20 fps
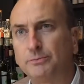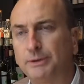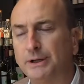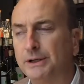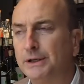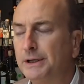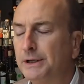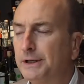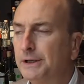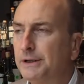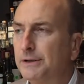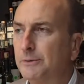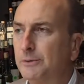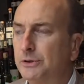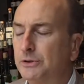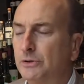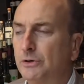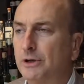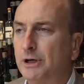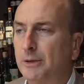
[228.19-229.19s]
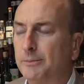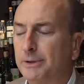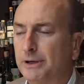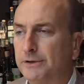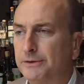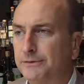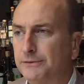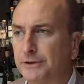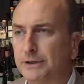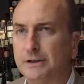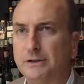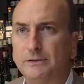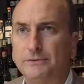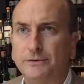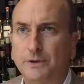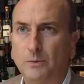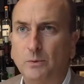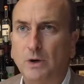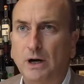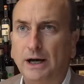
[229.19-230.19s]
but we talk about very
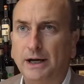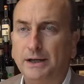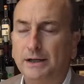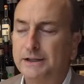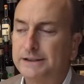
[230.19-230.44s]
different wine.